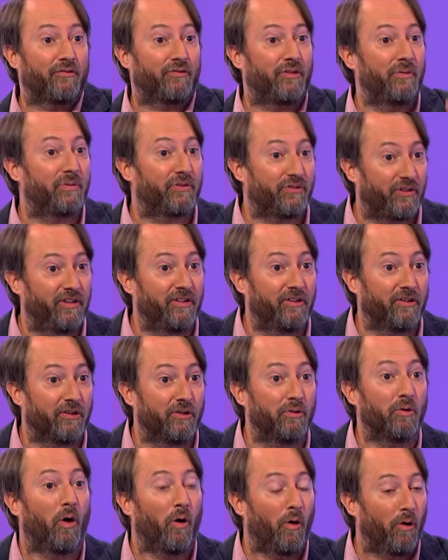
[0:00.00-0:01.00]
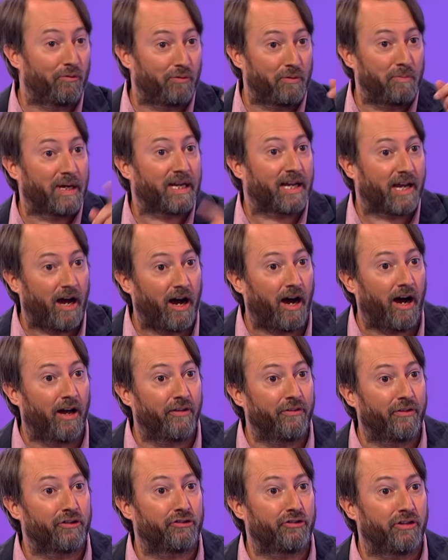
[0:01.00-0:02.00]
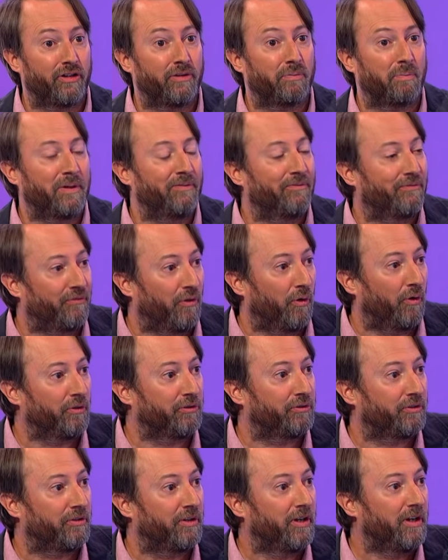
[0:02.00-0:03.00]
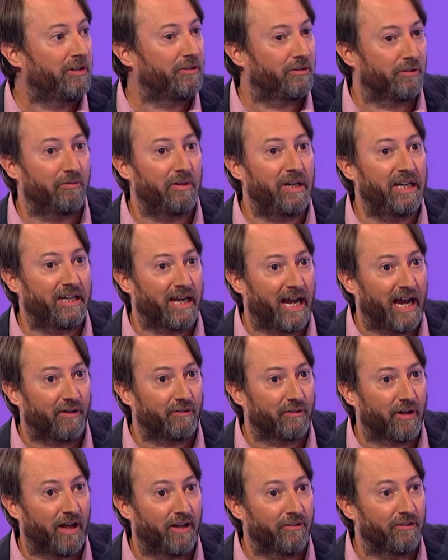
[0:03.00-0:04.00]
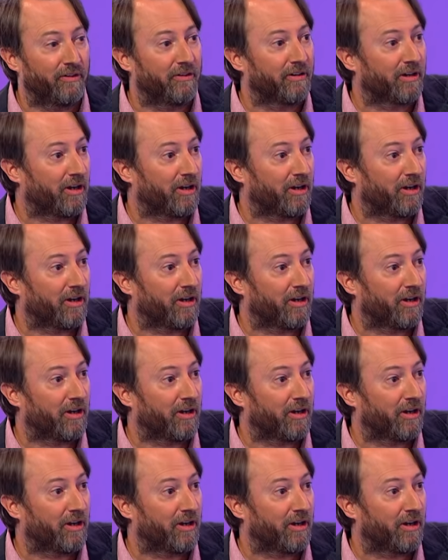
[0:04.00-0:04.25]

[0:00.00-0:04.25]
from Sindhu or from a card that she has been forced to read out under a